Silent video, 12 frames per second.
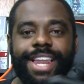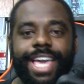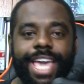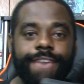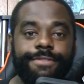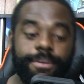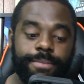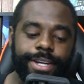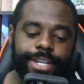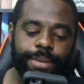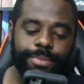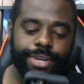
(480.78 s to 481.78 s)
me and I gave him
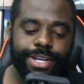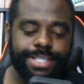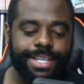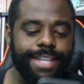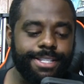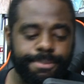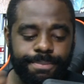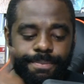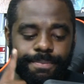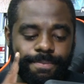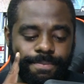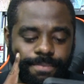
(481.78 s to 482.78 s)
my number. He says,
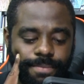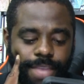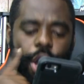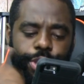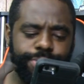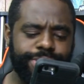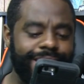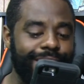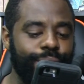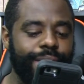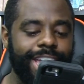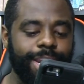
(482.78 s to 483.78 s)
hmm, are you
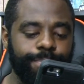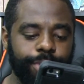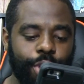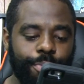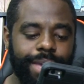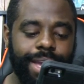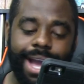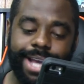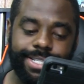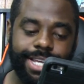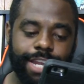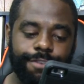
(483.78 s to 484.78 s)
saying okay to blow me? I
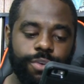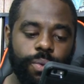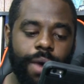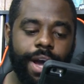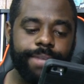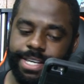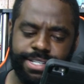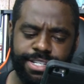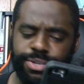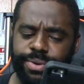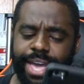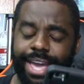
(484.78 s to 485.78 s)
said, if you want. He
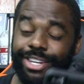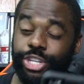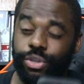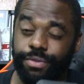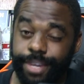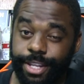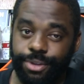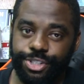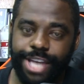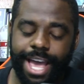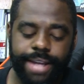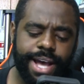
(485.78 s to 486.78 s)
says, okay, do you video
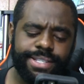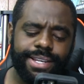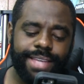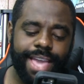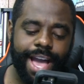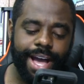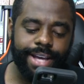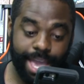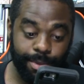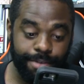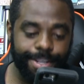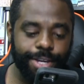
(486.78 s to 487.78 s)
chat? I said, yeah.
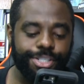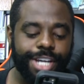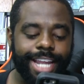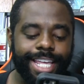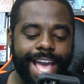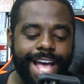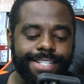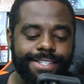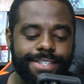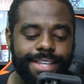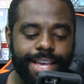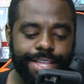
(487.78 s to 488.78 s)
Can we video chat? He asks.